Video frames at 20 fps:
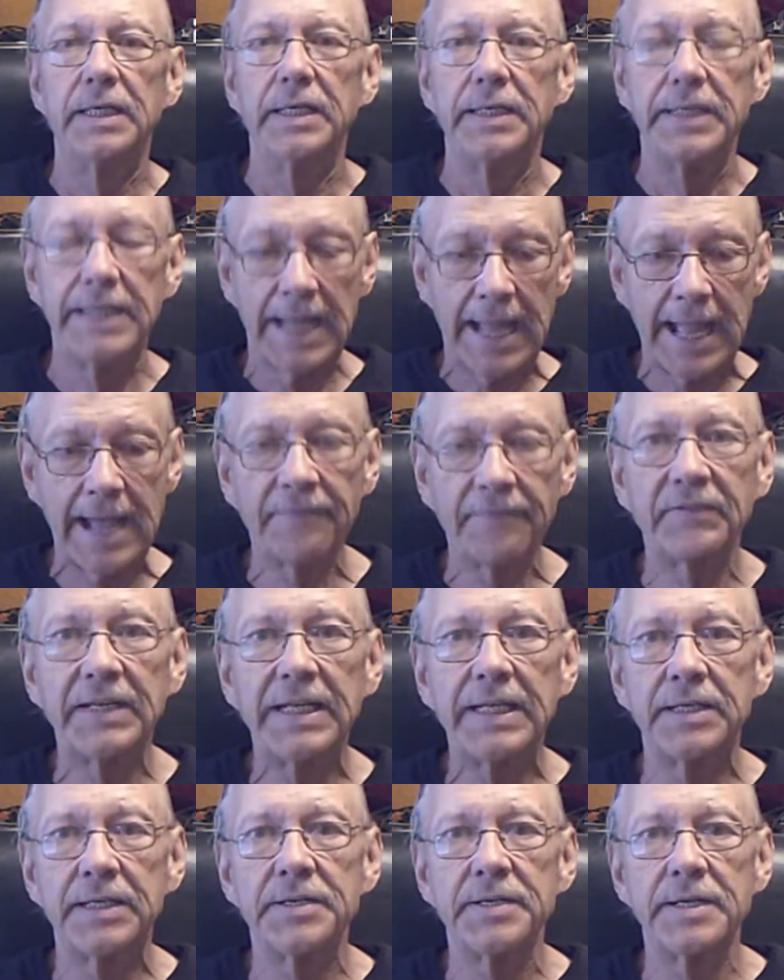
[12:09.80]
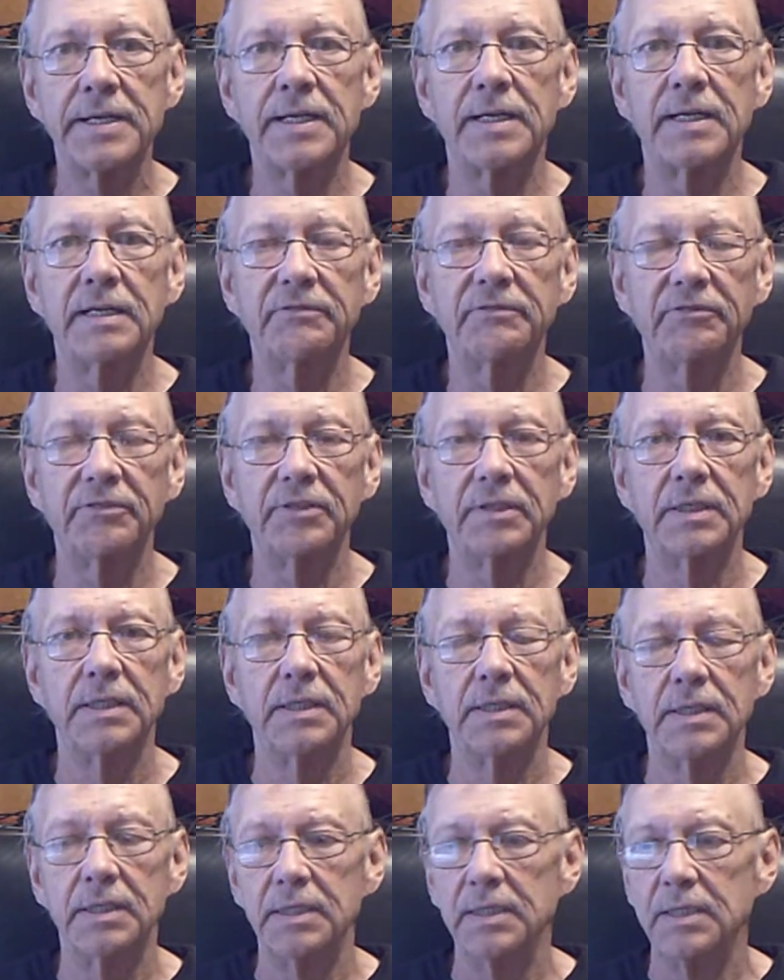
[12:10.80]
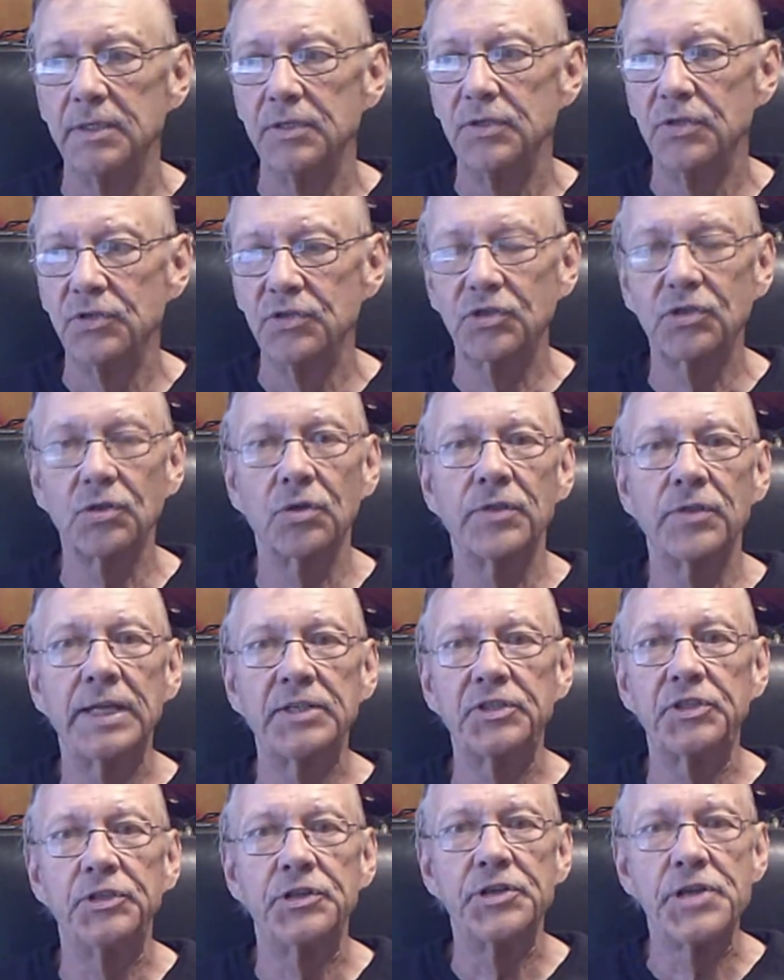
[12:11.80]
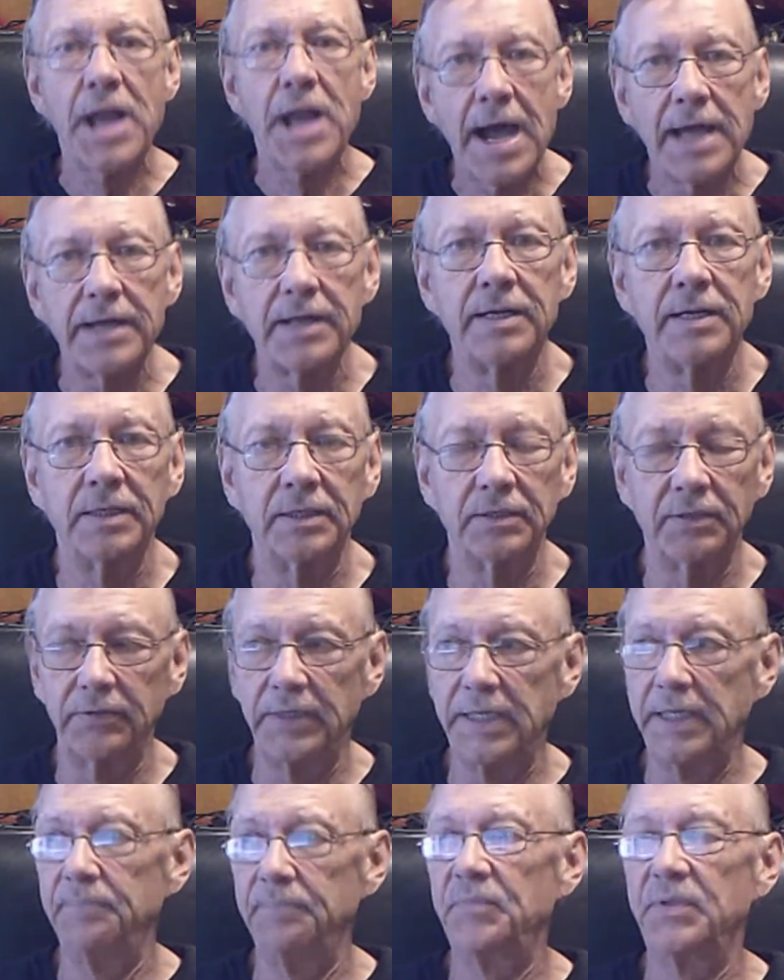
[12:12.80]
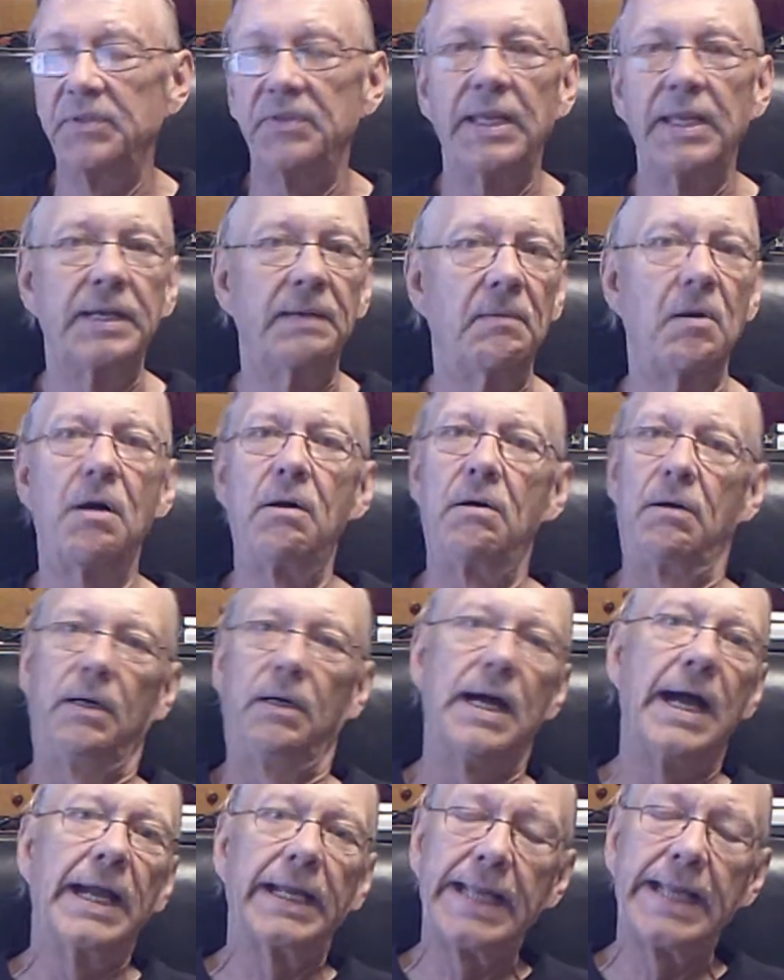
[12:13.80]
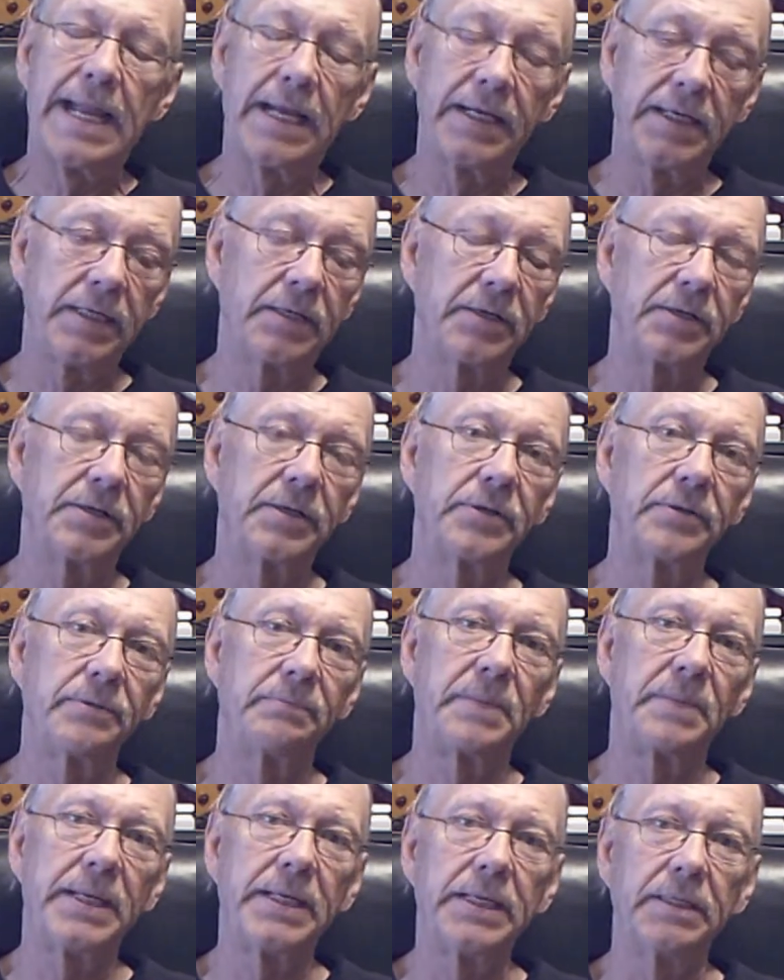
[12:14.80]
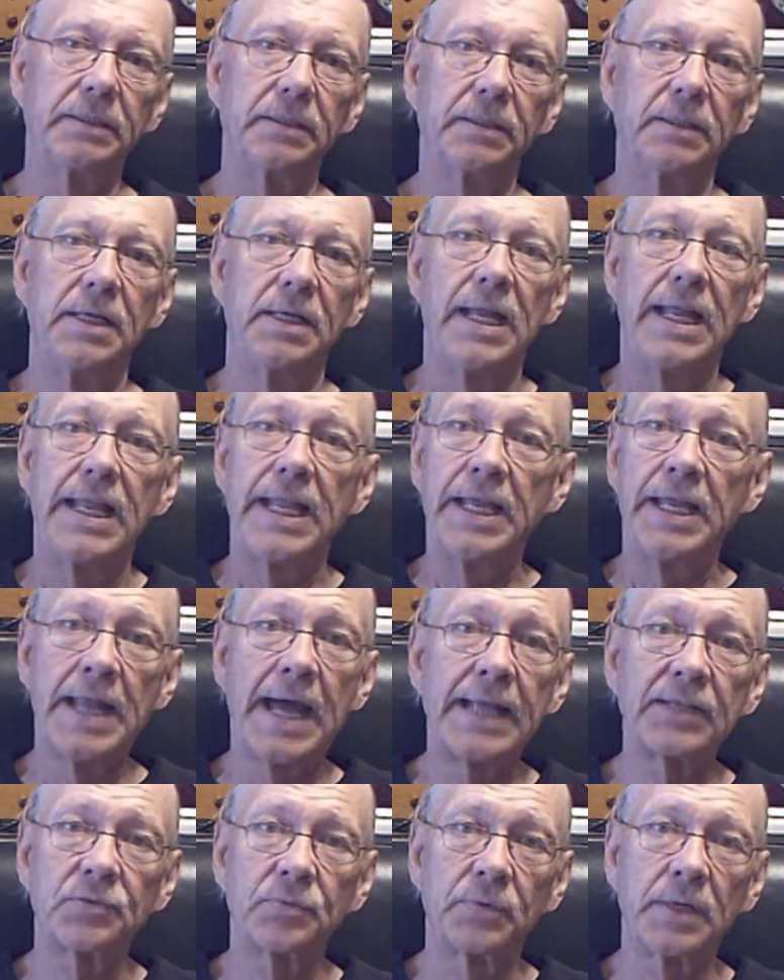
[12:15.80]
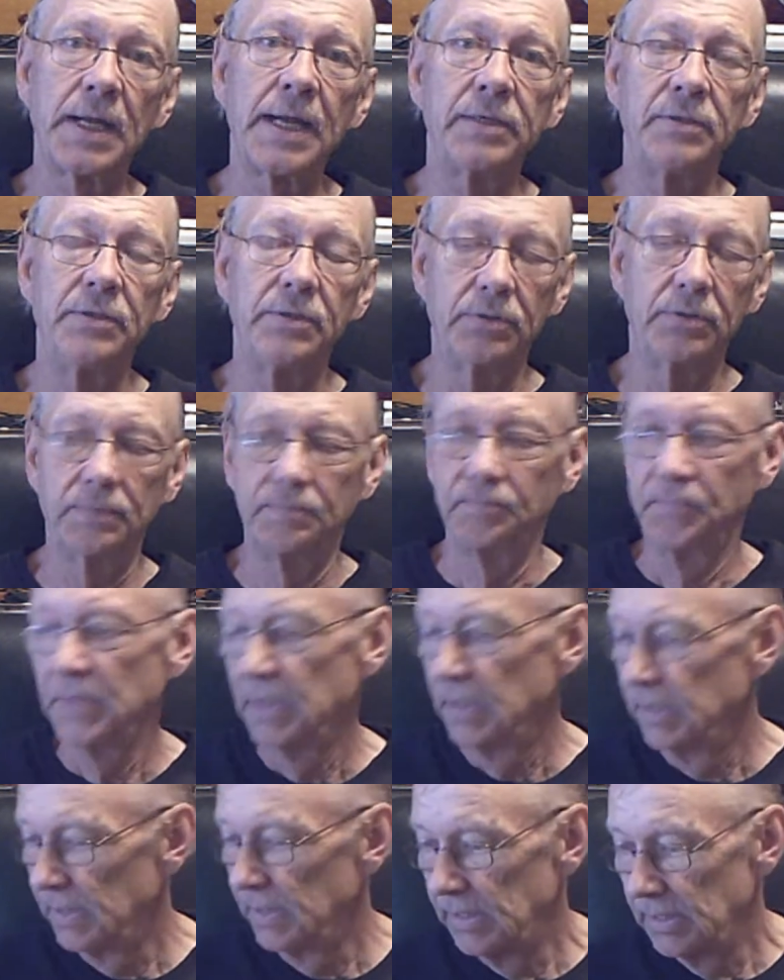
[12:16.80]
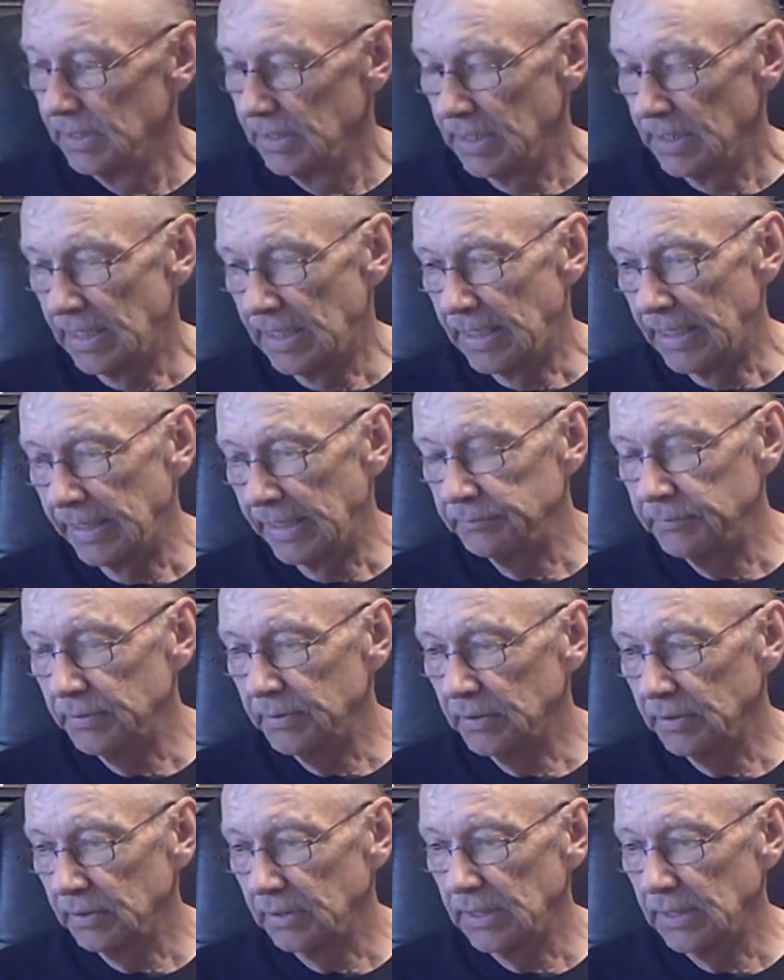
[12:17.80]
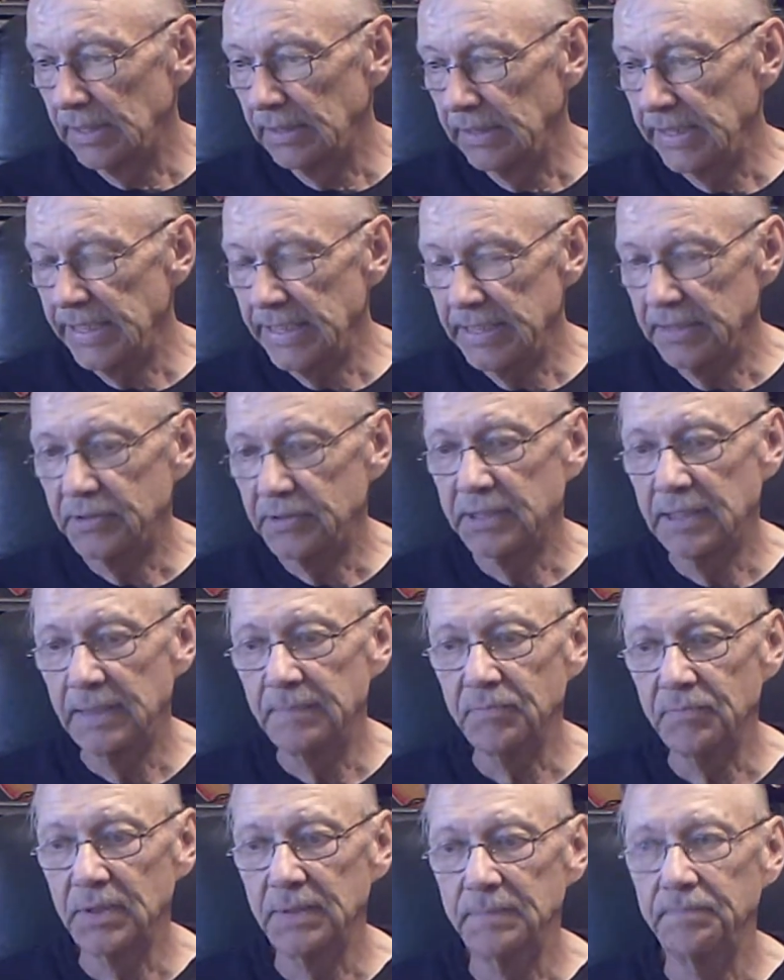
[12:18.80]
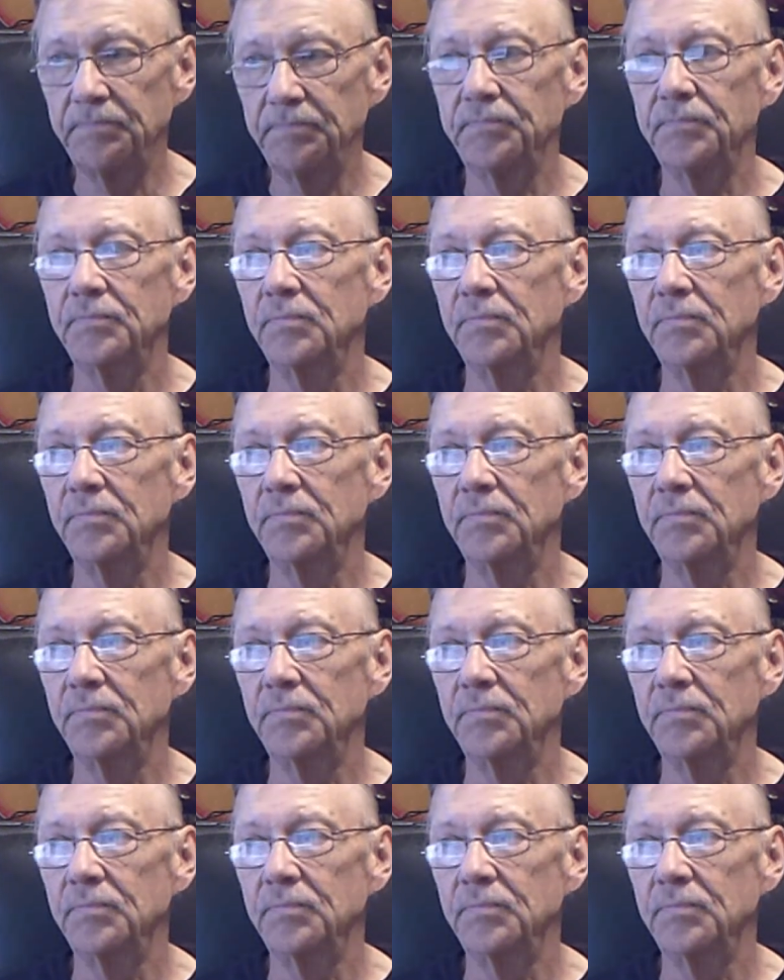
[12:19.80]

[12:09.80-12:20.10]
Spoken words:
You have to eat enough so that you're not hungry. That, oh, I can't eat another bite, and that's what I do. I will eat something,